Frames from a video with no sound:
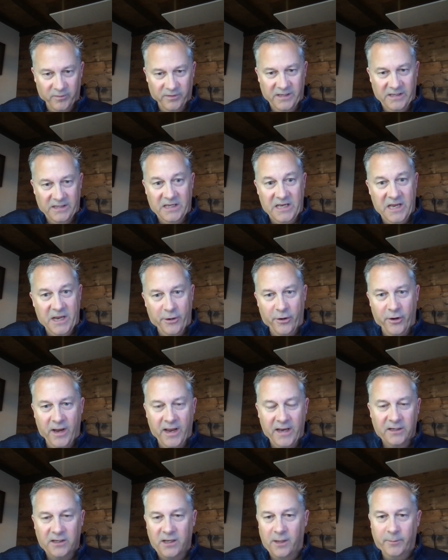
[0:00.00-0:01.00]
the
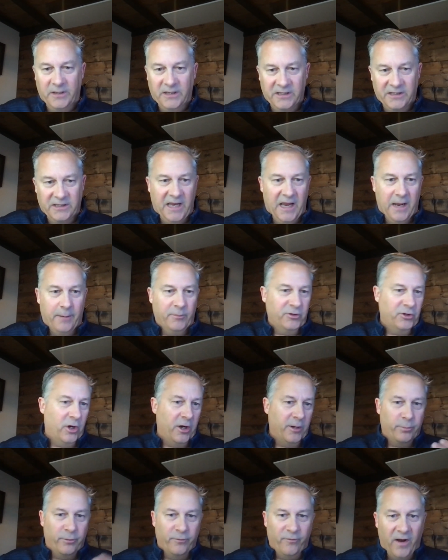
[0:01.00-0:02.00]
internet and companies like
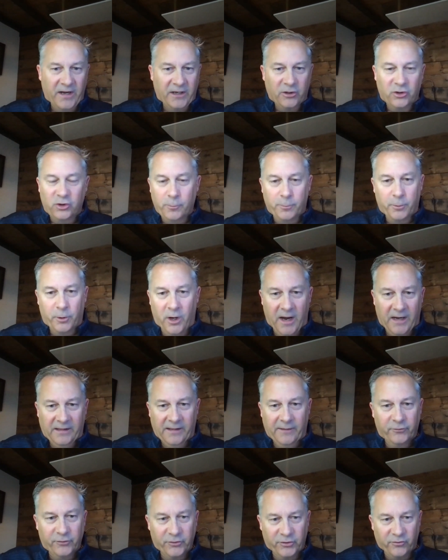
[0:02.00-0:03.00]
Amazon providing super high
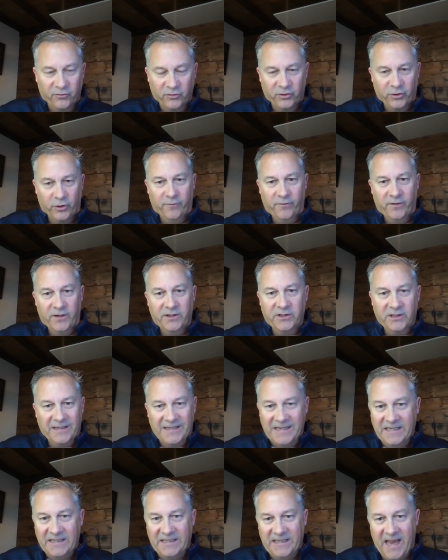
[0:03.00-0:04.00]
levels of service and
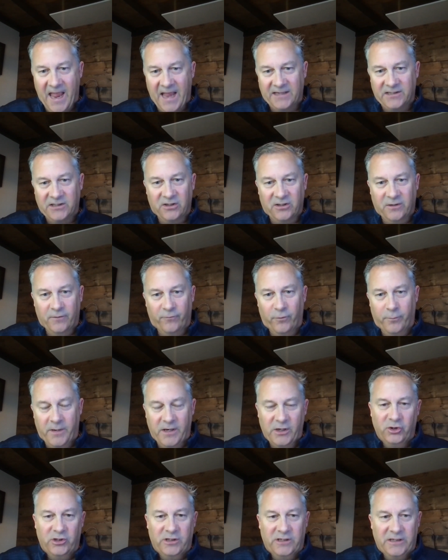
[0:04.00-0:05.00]
easy access to
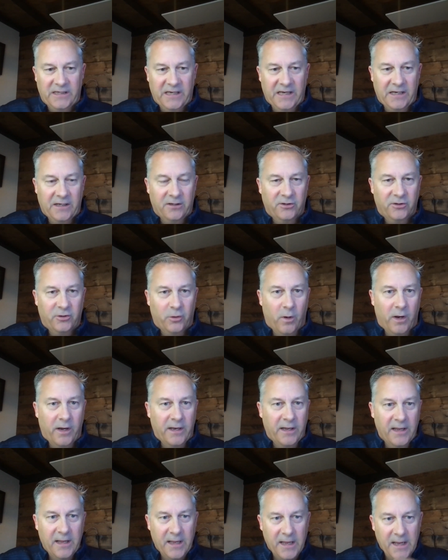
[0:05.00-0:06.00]
information and data and so on.
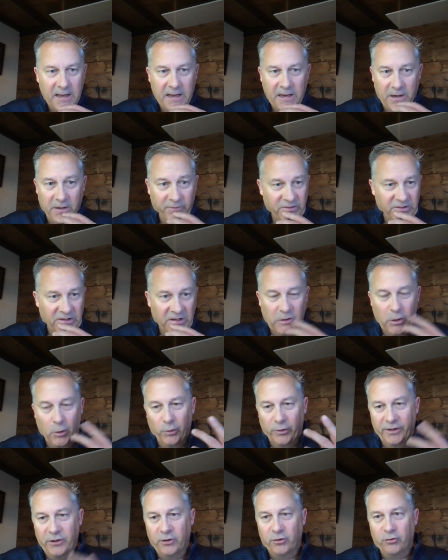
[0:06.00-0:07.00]
And all of a sudden, the
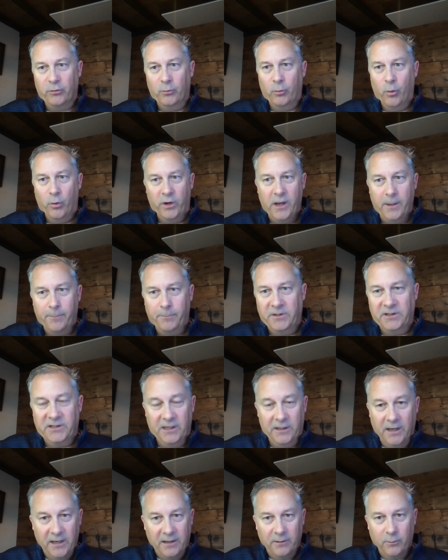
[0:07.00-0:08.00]
whole industry woke up and
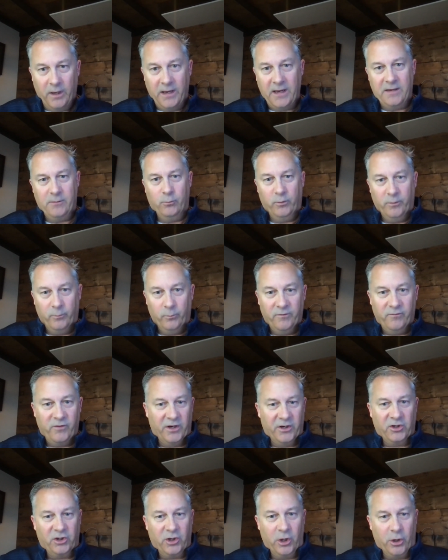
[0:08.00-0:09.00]
said, "Hey, we've got
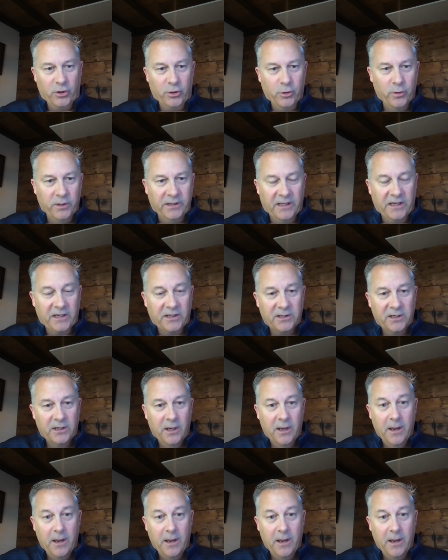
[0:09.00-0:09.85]
to start doing this."